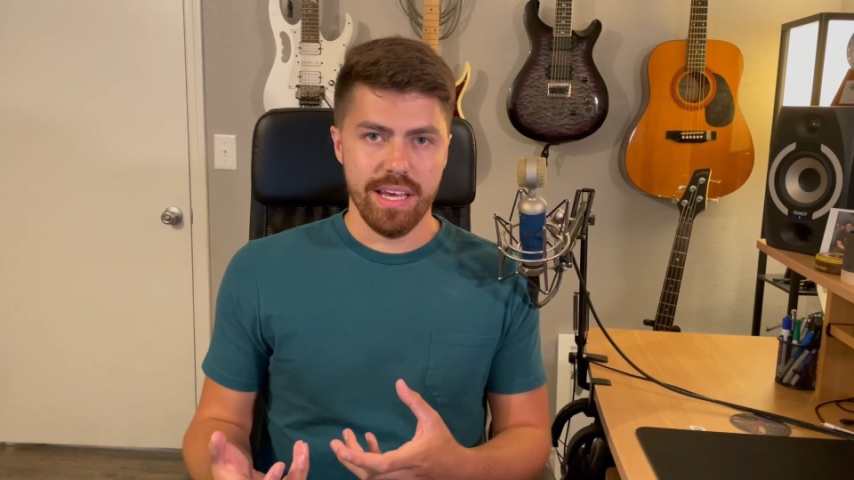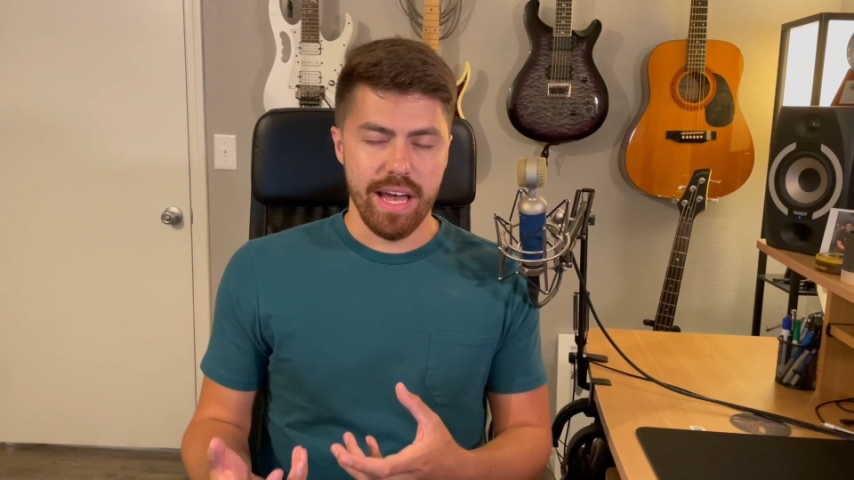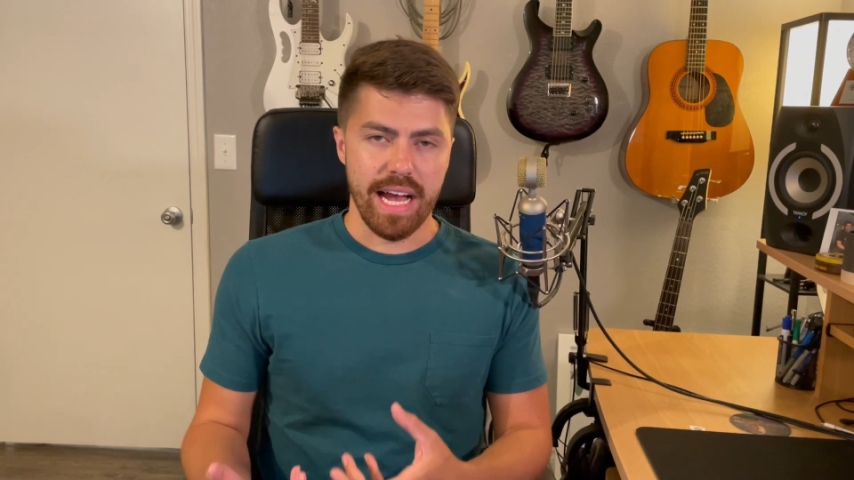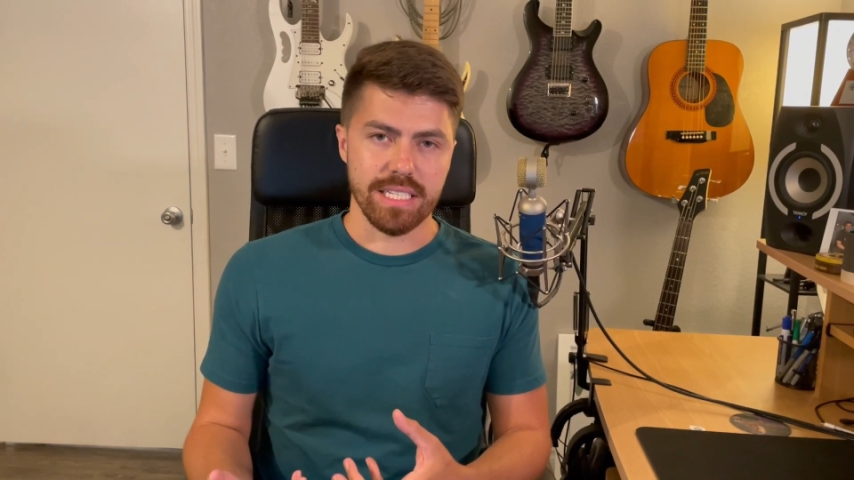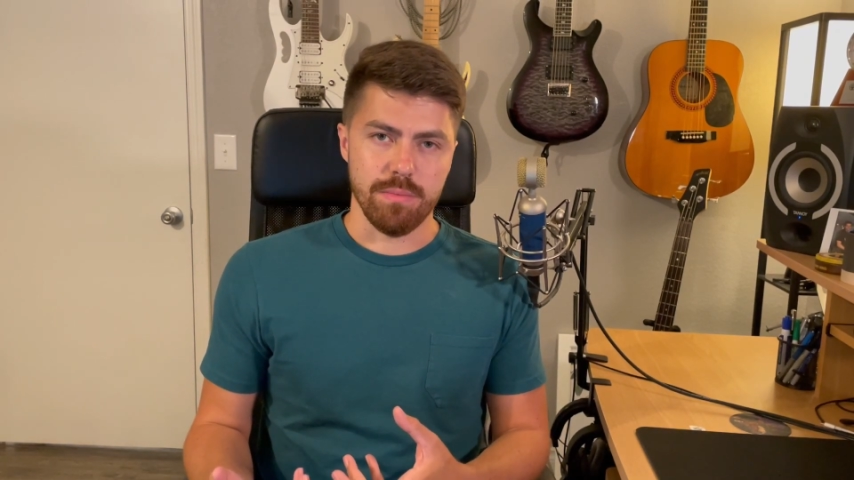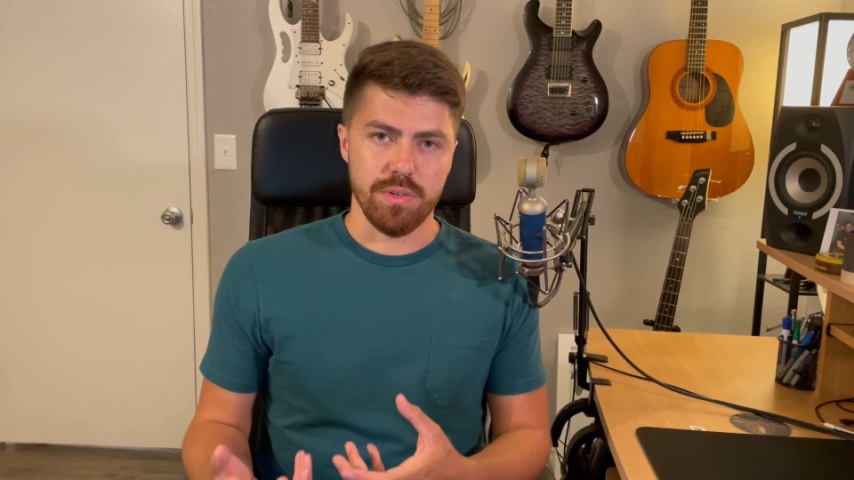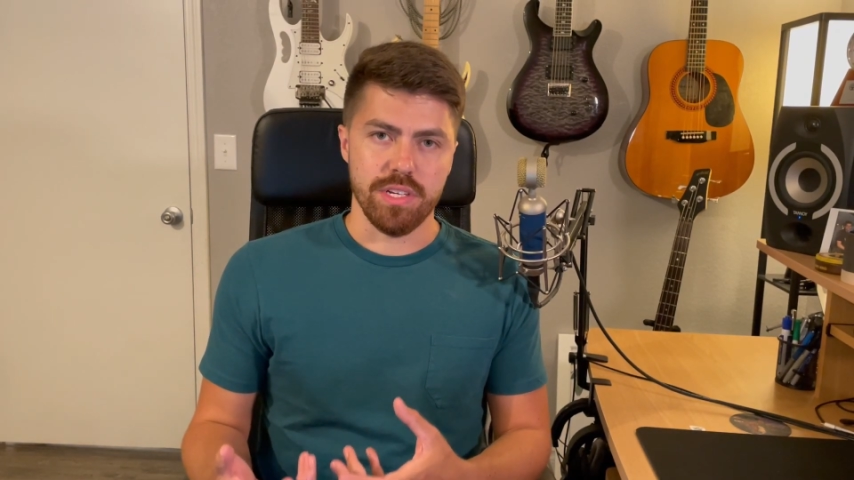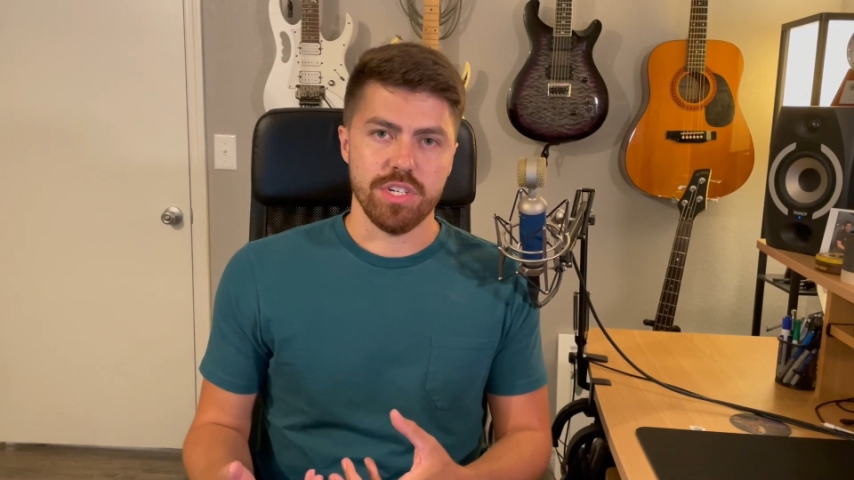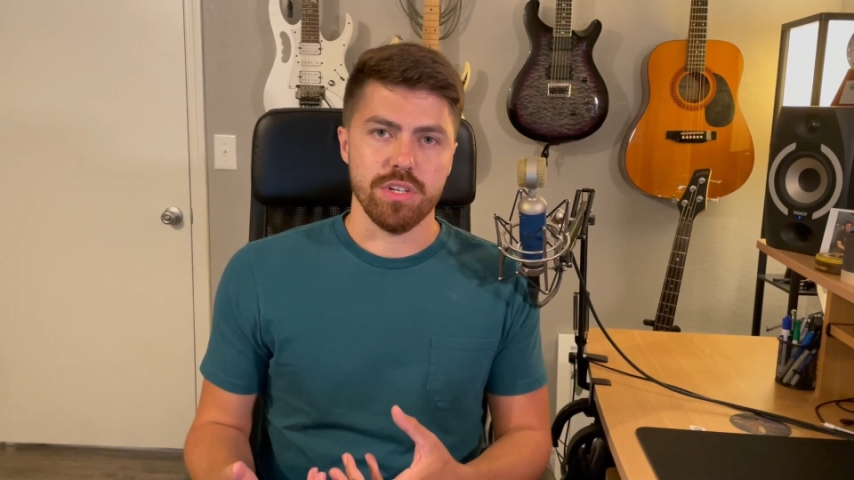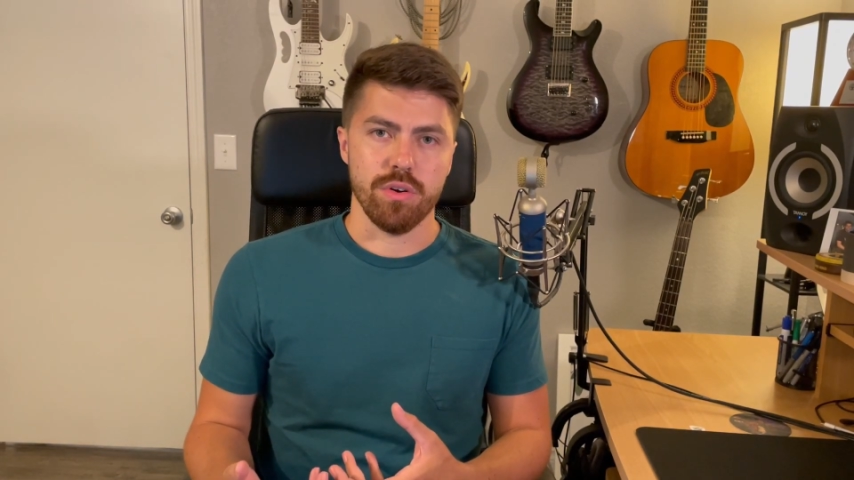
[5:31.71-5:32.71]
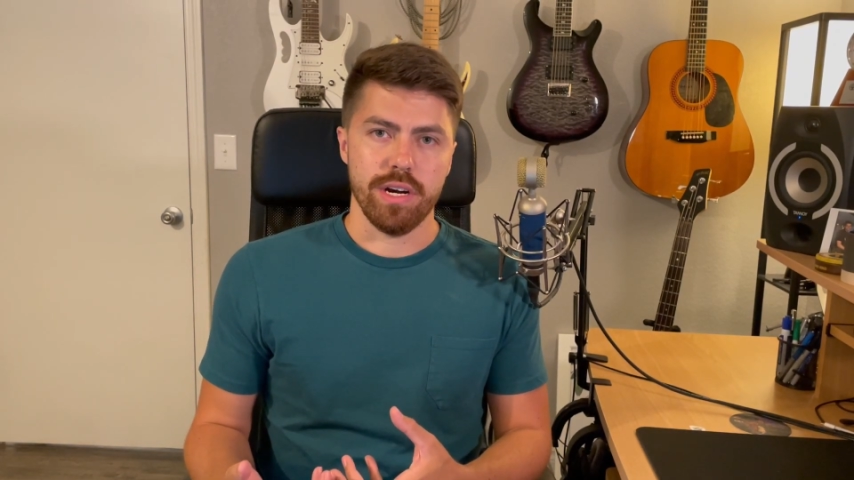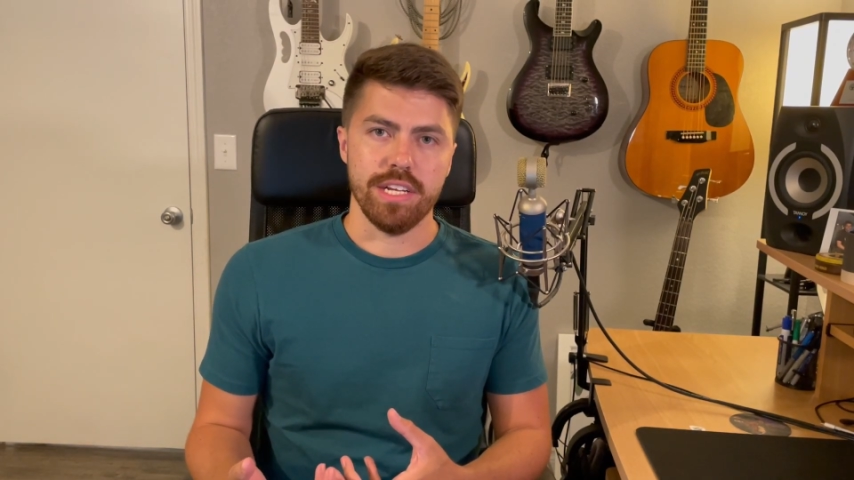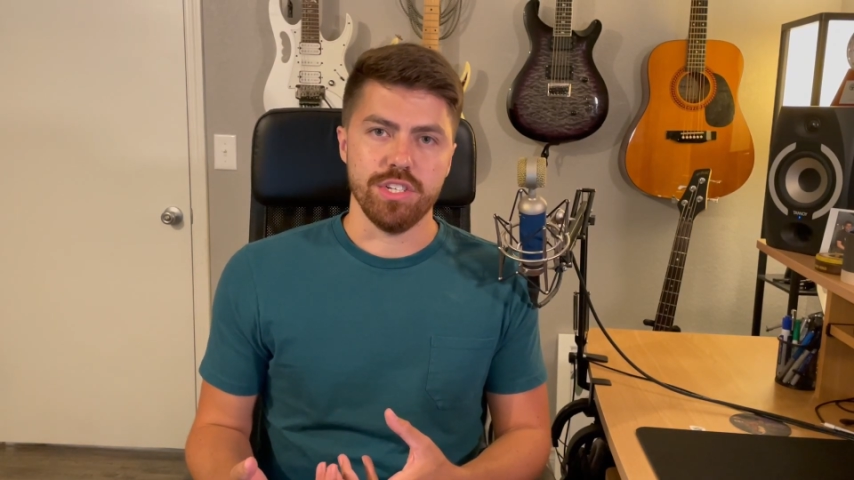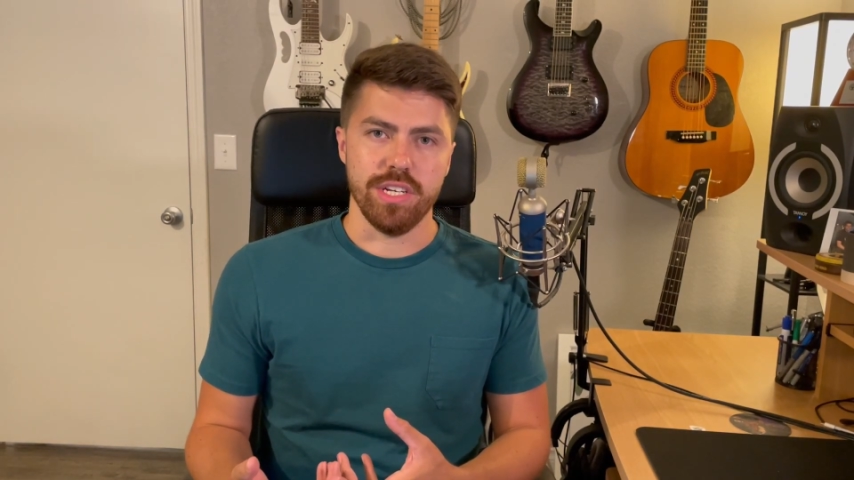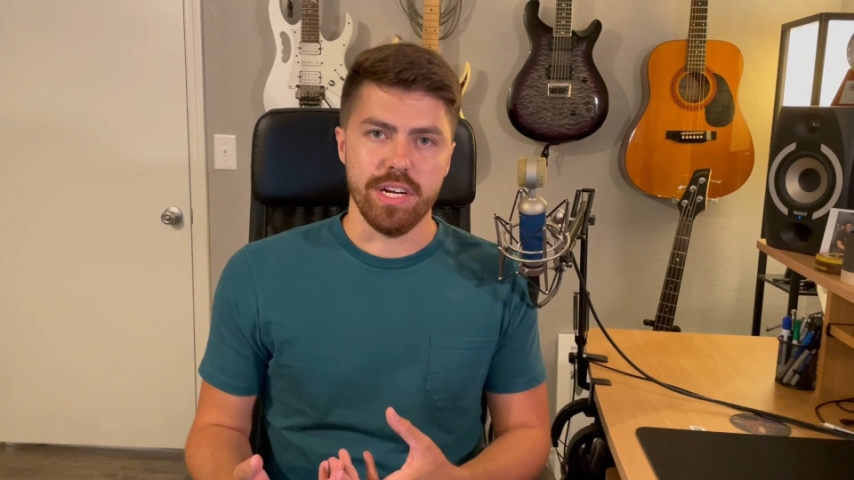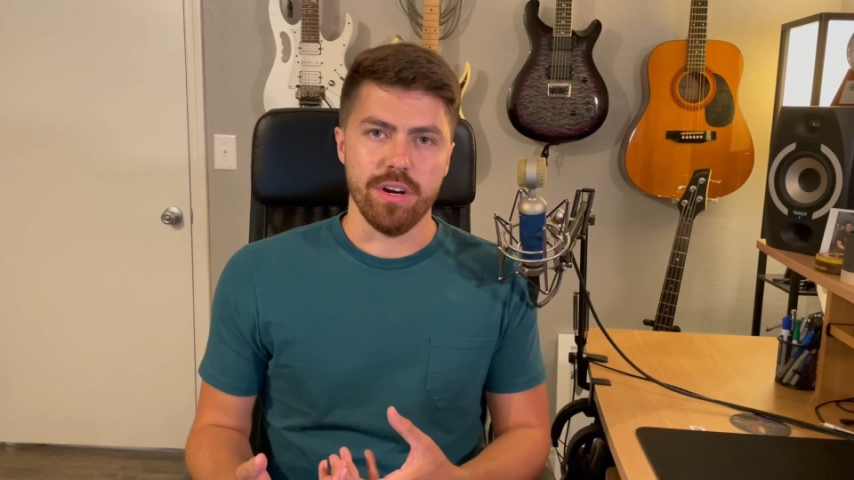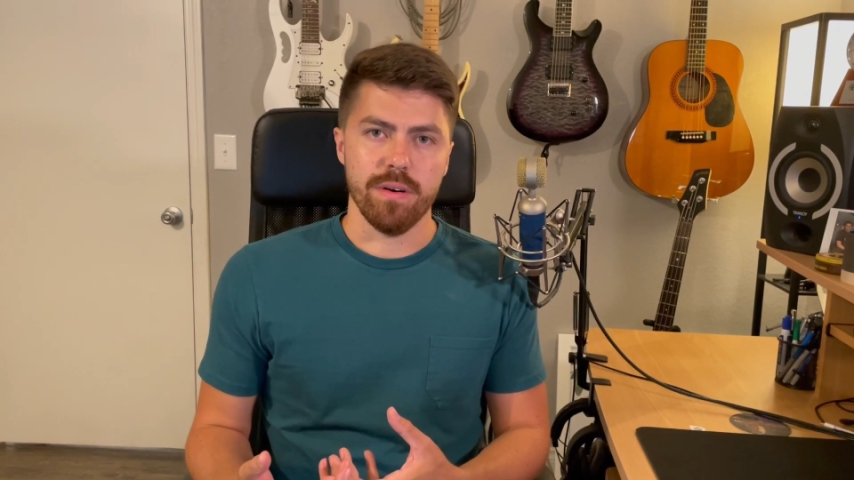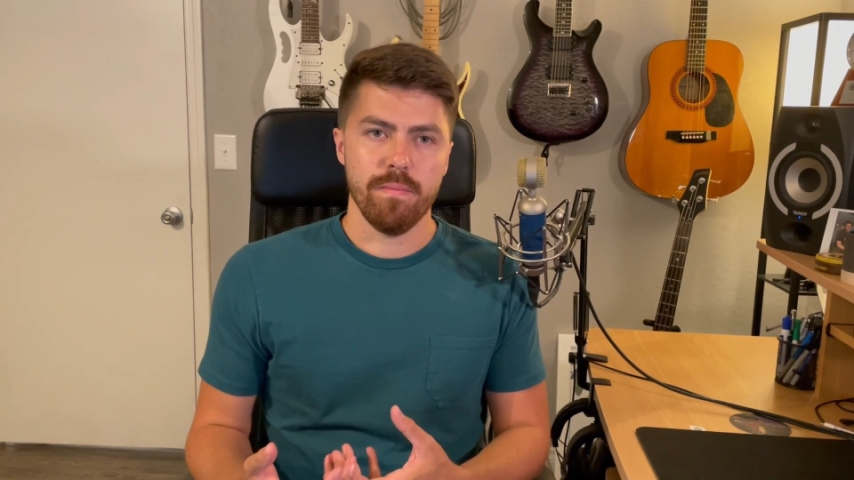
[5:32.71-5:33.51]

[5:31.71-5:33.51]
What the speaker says: as a musician or an engineer.